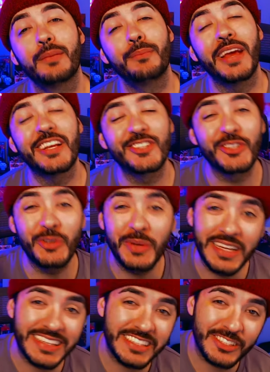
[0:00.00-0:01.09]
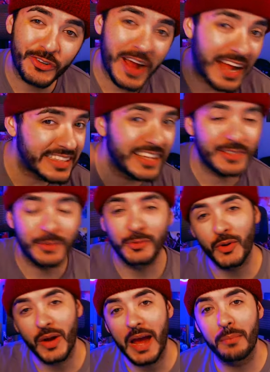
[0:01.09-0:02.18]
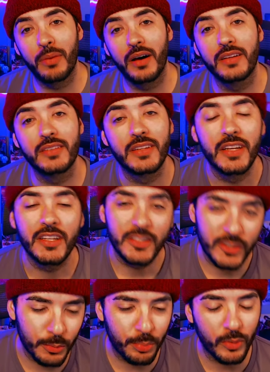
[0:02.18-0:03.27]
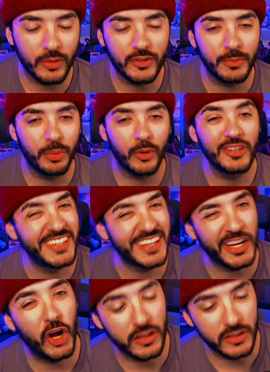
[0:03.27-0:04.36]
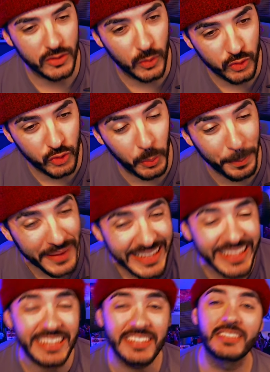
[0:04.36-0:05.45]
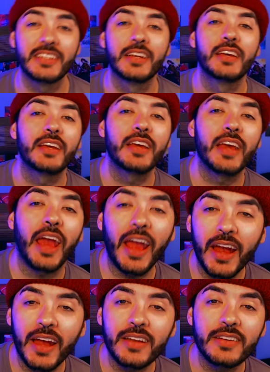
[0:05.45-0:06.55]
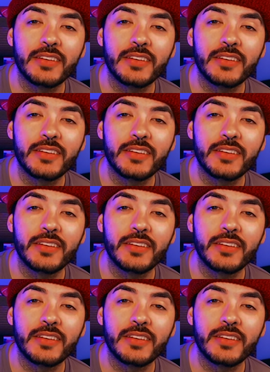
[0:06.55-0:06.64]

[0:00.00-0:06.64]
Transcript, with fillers: make sure you hit crack that subscribe button, support your boy, check out all the social medias, and